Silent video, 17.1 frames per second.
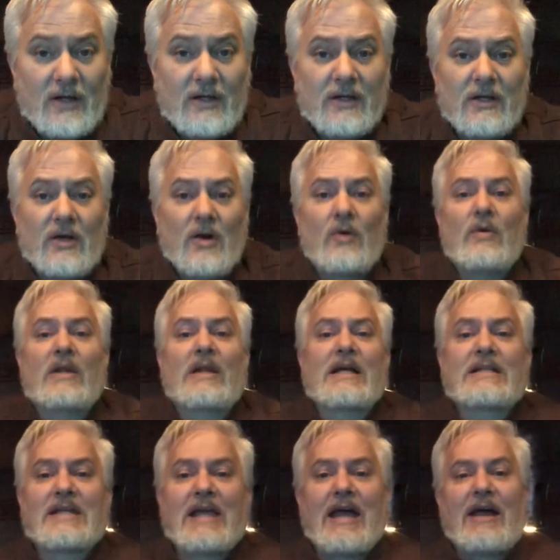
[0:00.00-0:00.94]
We
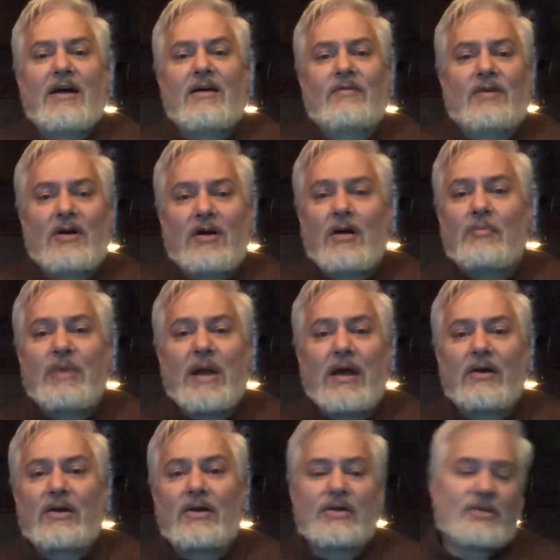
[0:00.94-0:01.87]
like to have a
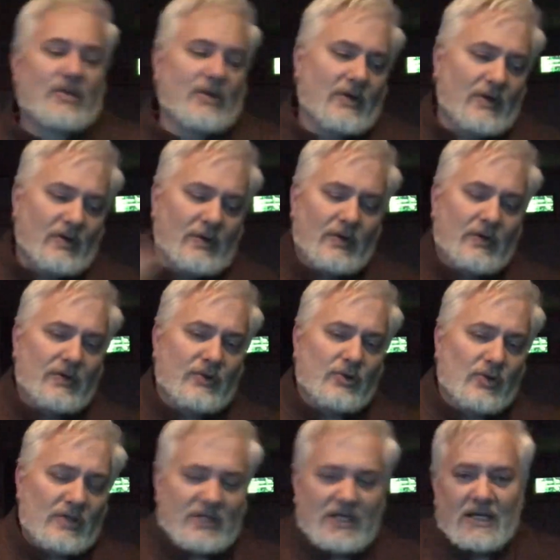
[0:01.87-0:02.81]
barrier so the
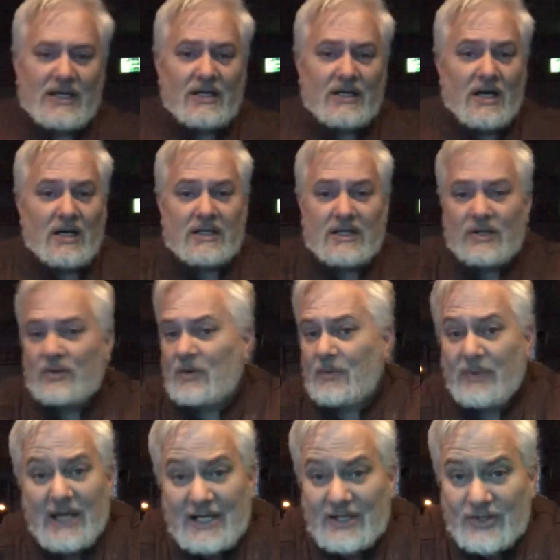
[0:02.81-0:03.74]
droids can get knocked into,
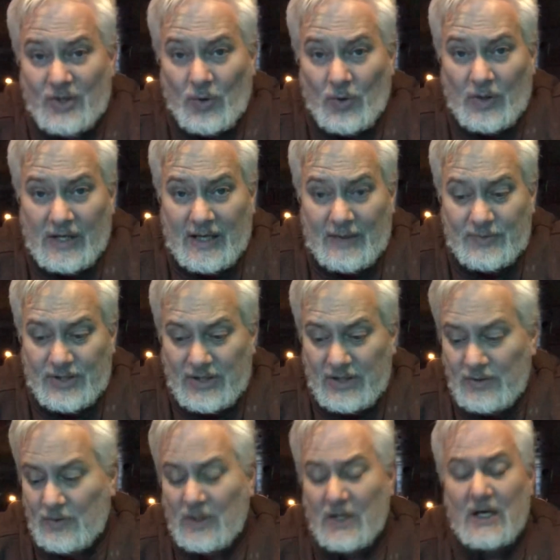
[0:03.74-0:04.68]
but that's totally up to you.